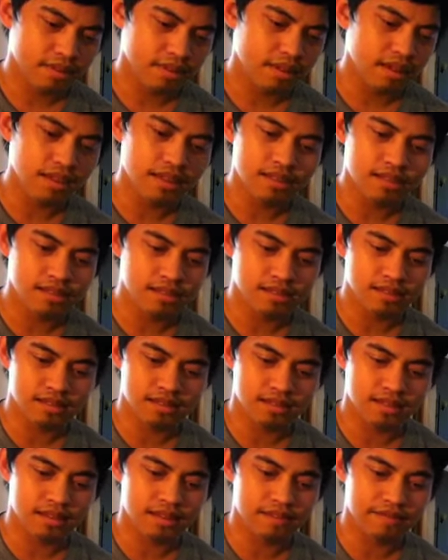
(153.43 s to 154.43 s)
and it's
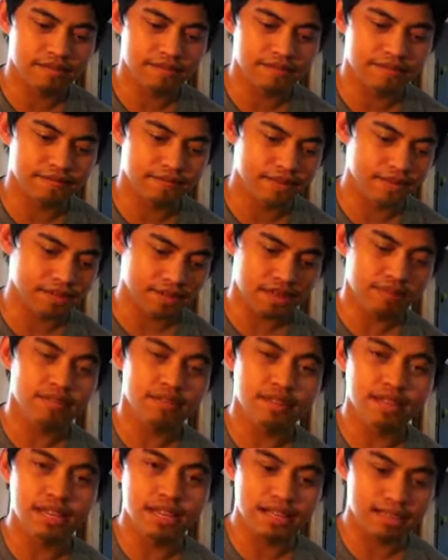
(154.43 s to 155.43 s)
and I've
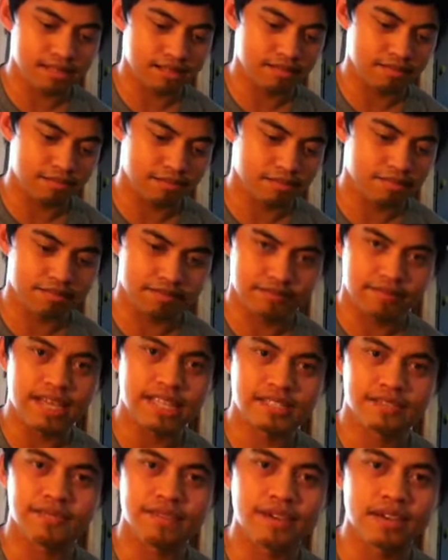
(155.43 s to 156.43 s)
discovered that it's
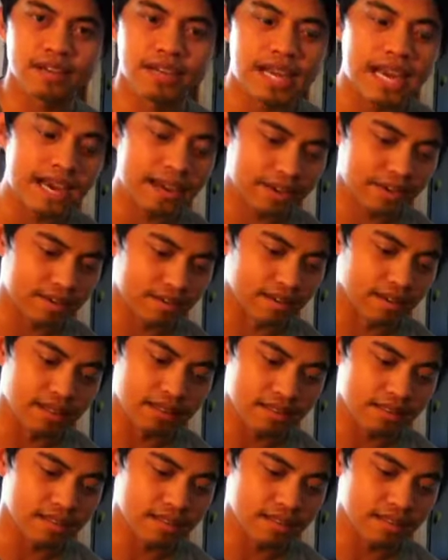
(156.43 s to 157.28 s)
that's very accurate.